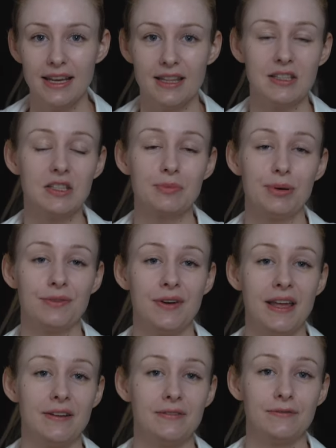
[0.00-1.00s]
This will
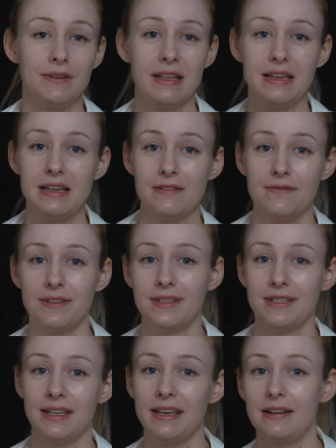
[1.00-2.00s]
prevent any of the
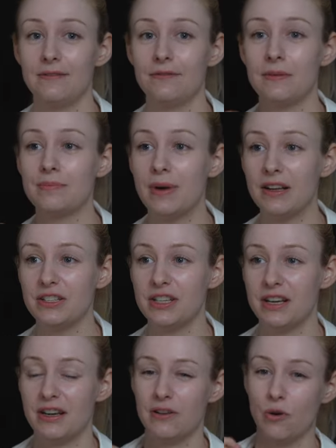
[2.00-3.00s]
skin from
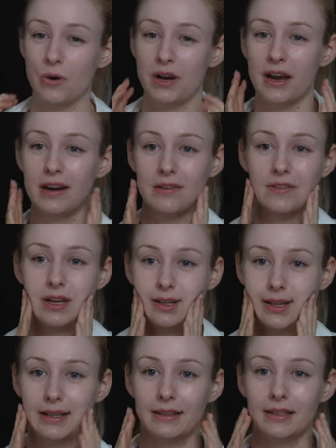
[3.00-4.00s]
bunching or kind of getting
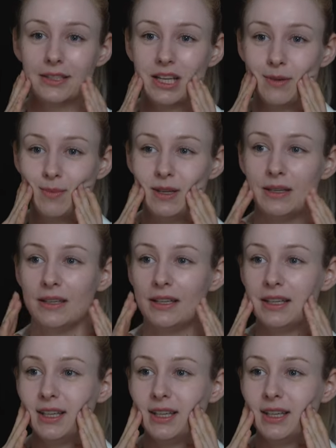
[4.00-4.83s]
like the chubby,